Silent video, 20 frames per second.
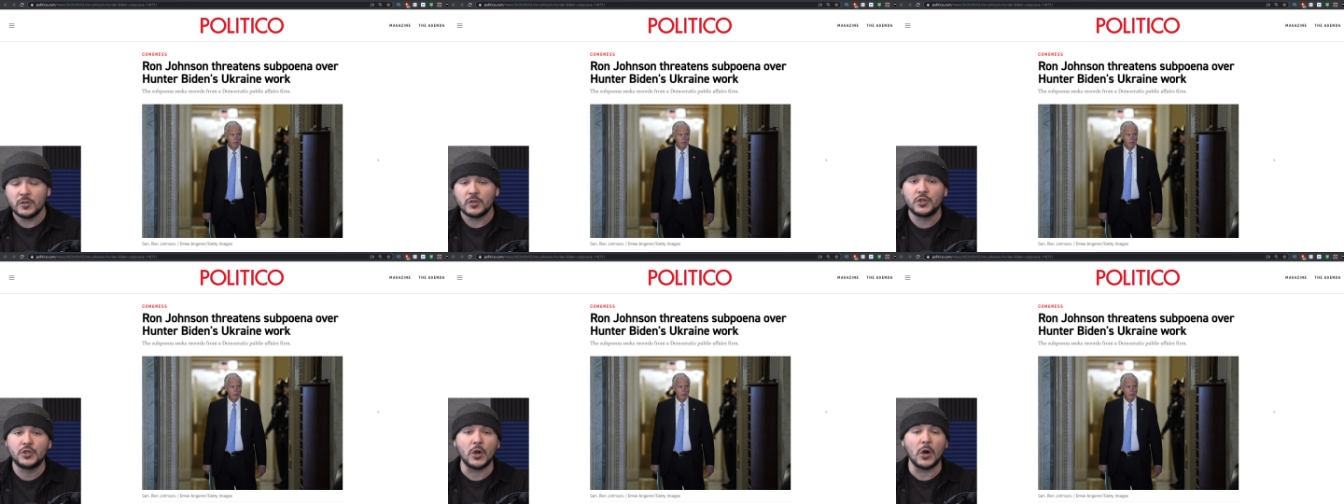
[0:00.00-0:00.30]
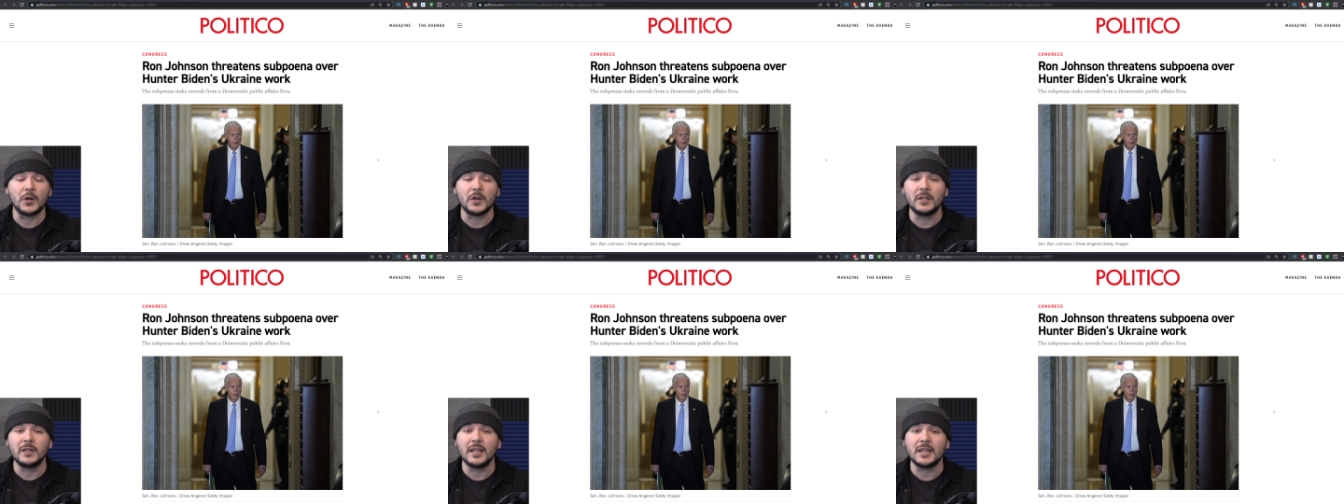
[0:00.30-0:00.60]

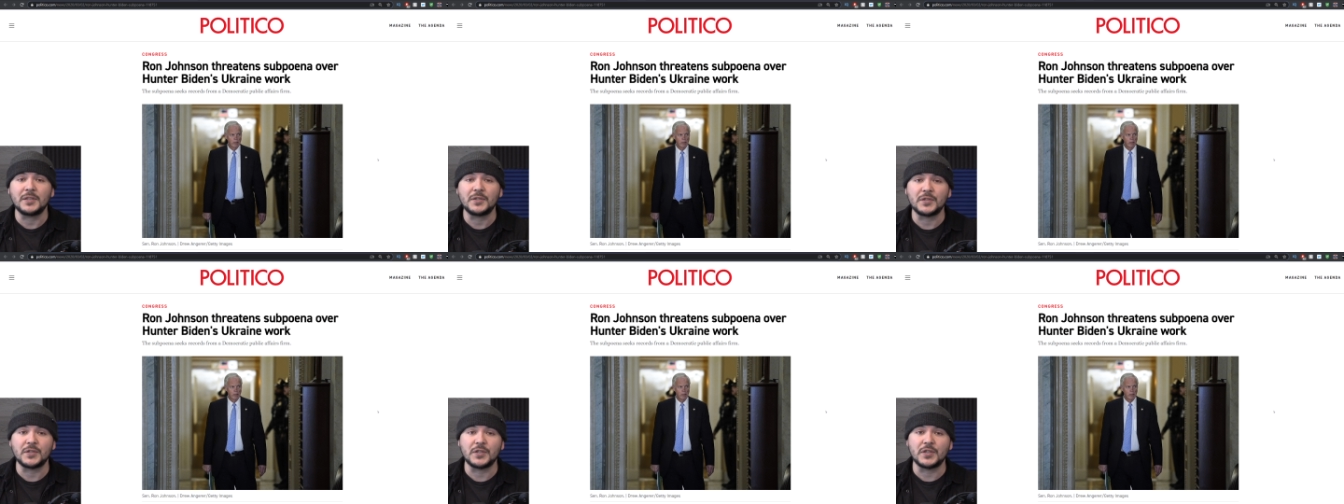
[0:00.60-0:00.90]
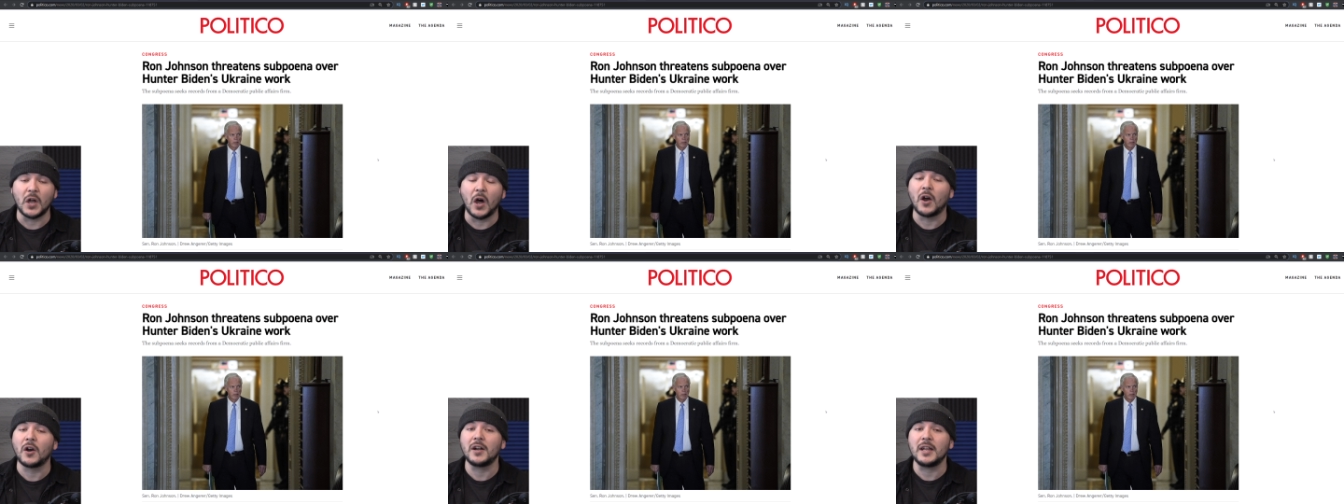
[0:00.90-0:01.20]

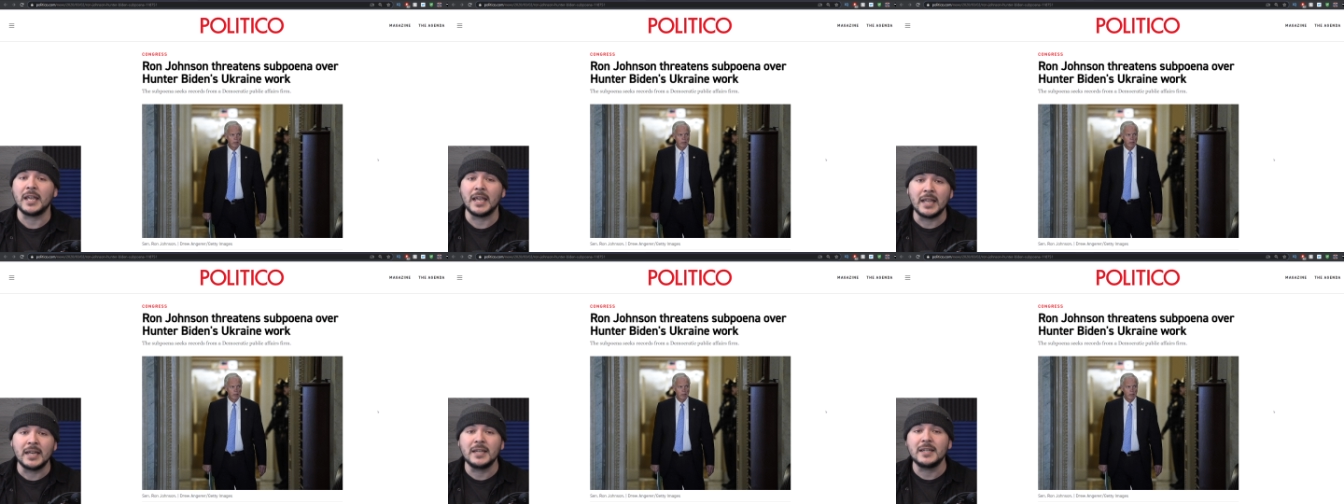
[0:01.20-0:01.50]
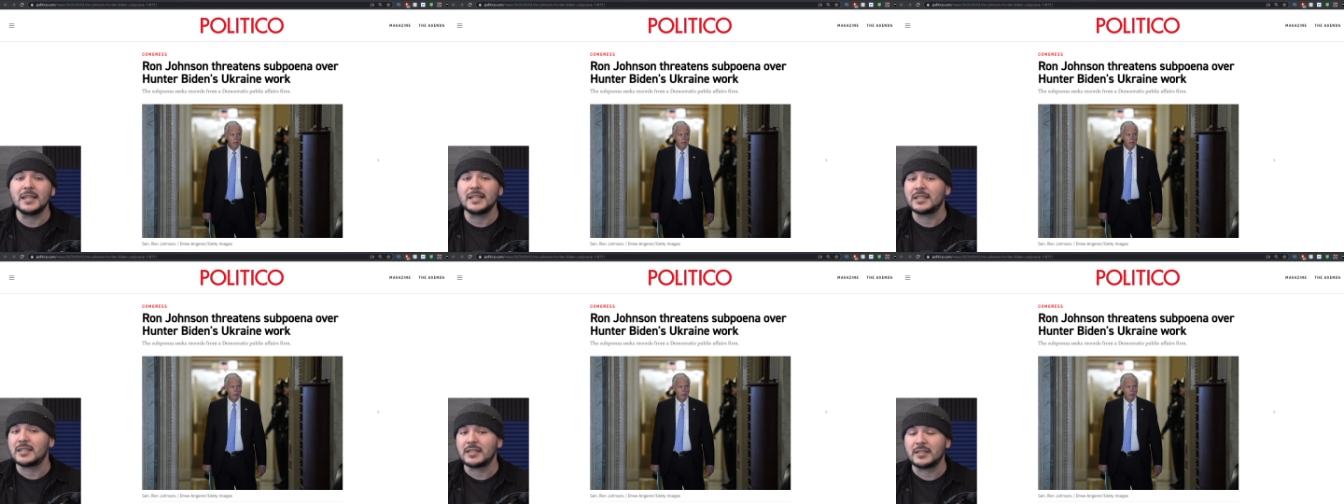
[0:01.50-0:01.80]
Journalists are
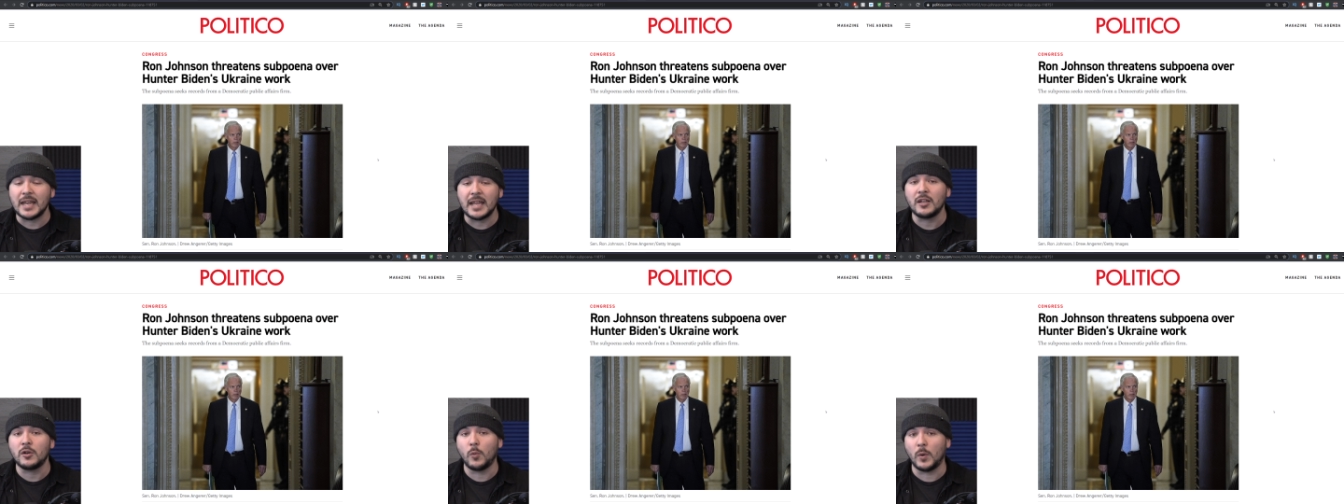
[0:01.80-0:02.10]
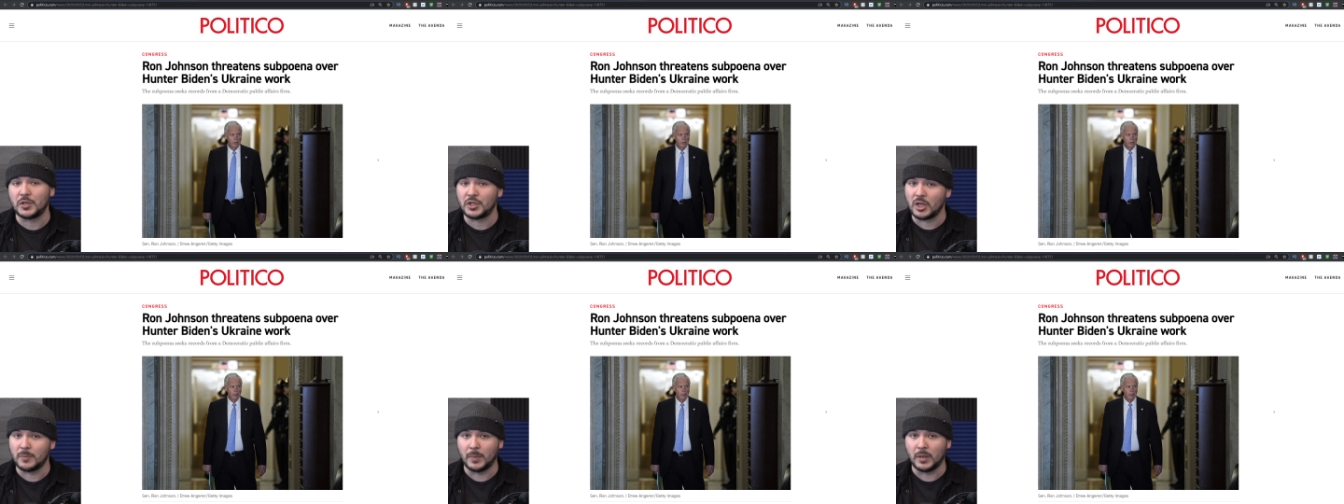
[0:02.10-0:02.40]

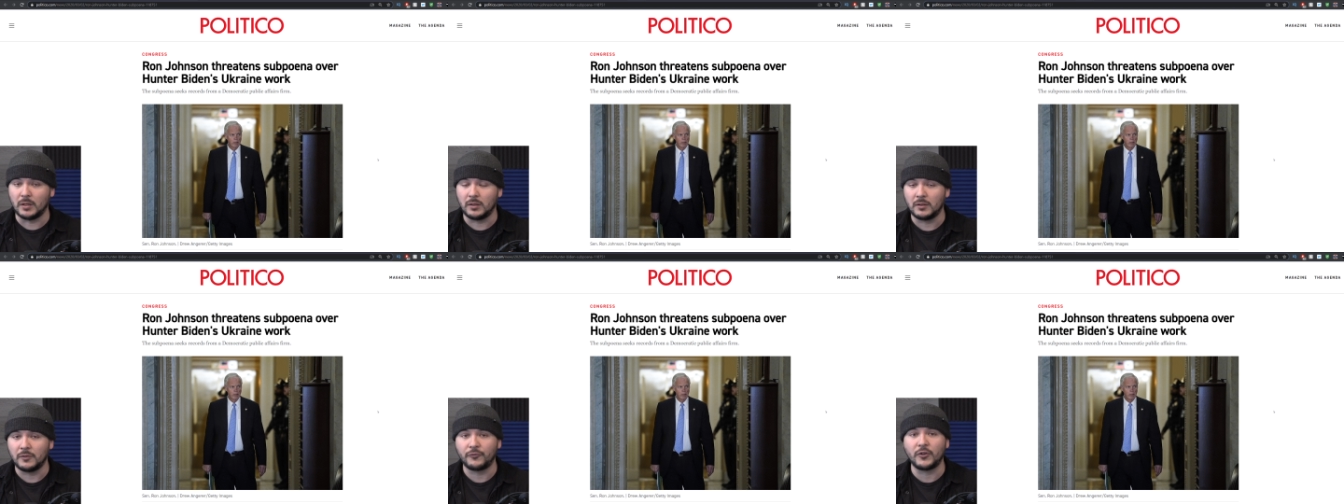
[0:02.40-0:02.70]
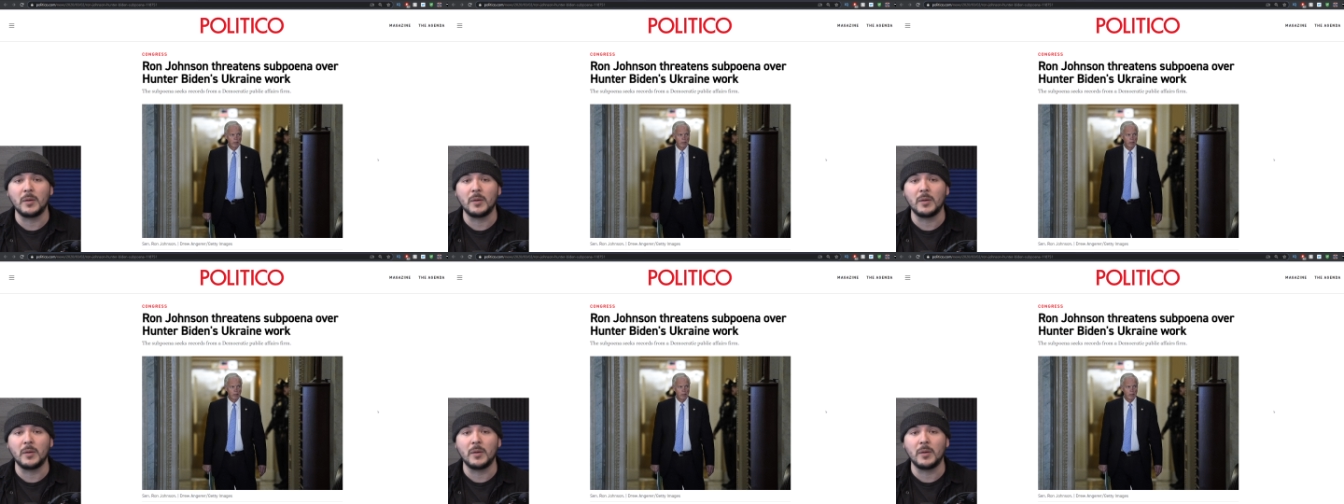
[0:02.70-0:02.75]
indistinguishable